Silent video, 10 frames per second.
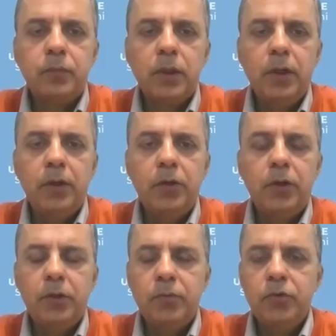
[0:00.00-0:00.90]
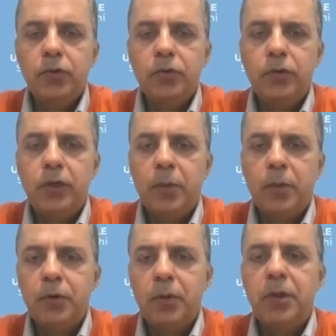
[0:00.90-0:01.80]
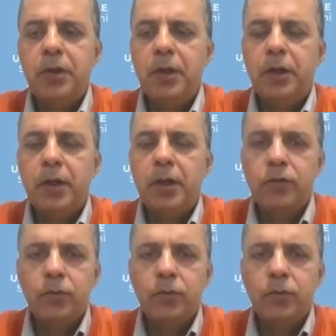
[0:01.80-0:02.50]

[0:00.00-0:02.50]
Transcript: in terms of the upcoming deadlines,